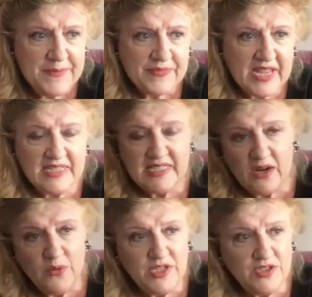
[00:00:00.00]
And I said, oh,
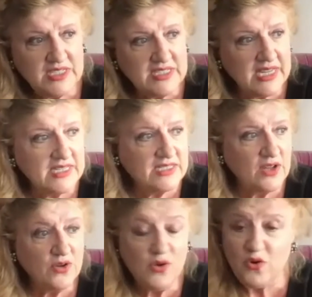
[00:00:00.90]
we used to sing a
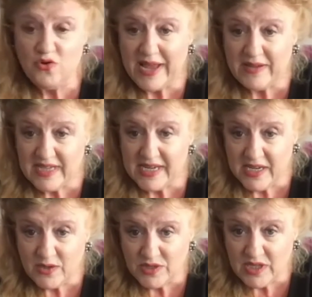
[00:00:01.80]
song, Call Round Any
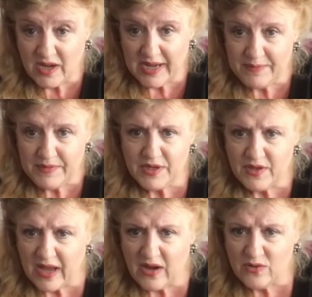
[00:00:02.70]
Old Time,
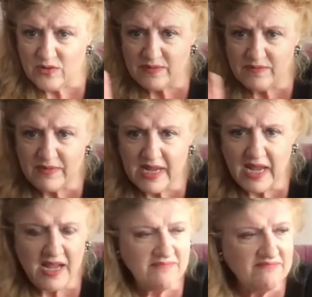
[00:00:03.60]
that old
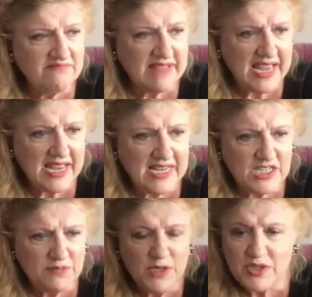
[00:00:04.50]

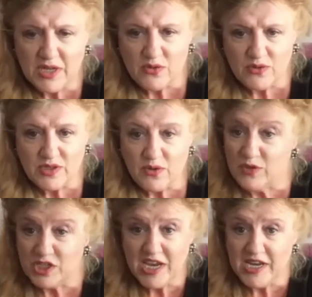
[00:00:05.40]
English music hall song,
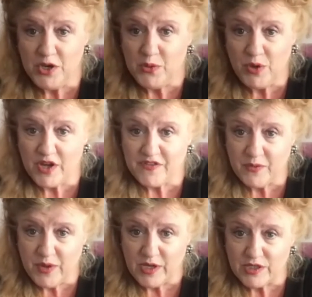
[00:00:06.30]
which he knew word for
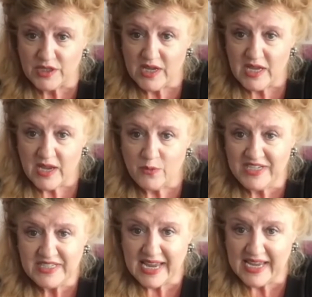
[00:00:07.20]
word. Yeah. We
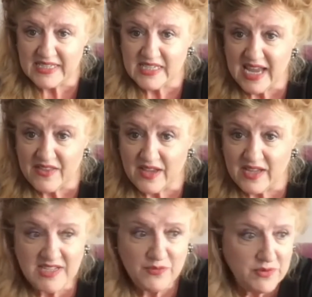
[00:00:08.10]
sang it together
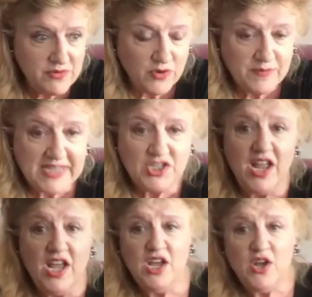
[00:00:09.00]
as if we were old mates.
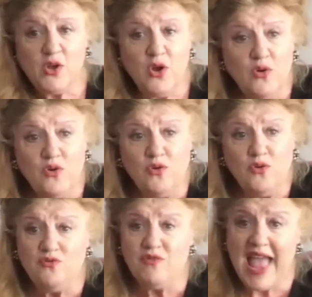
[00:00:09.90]

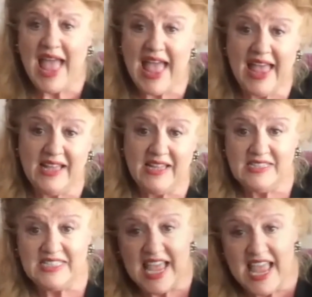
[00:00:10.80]
Call
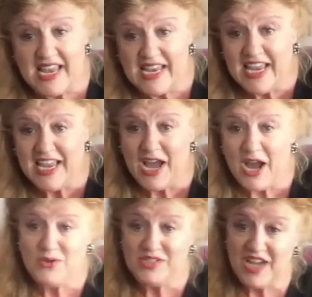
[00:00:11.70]
round any
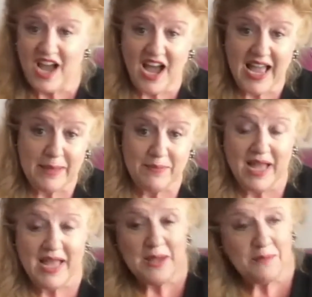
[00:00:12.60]
old time,
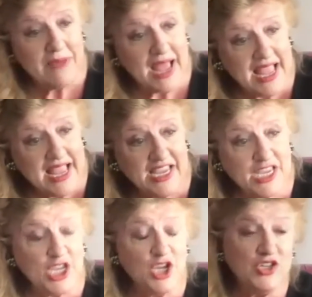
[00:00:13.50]
make
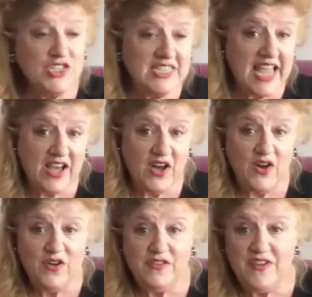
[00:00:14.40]

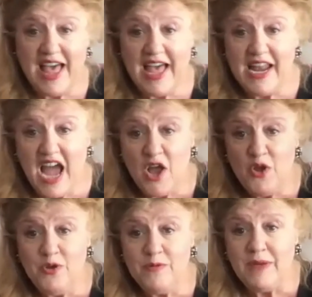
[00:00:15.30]
yourself at
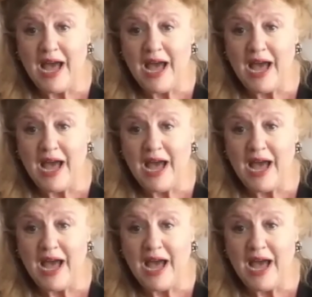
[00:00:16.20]
home.